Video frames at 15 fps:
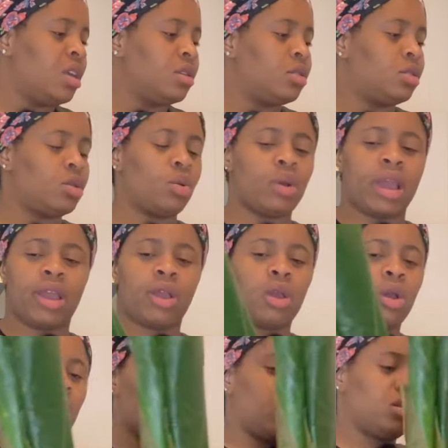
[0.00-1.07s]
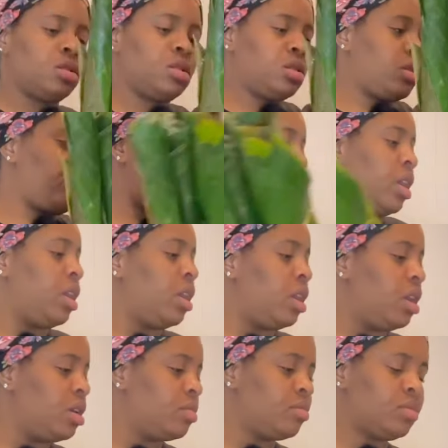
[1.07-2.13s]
So I got 3,